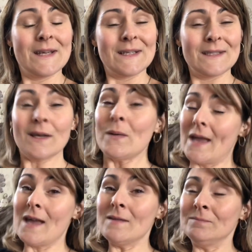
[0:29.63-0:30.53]
So
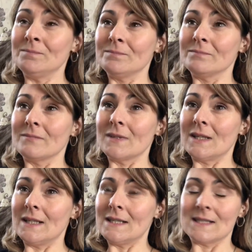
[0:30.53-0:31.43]
yeah,
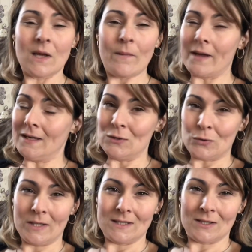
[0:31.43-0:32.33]
let's go out and
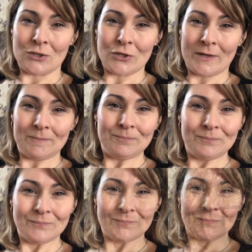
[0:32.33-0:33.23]
enjoy that sunshine.
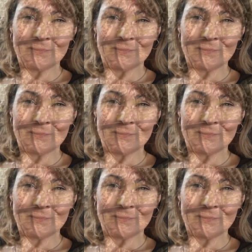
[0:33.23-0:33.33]
So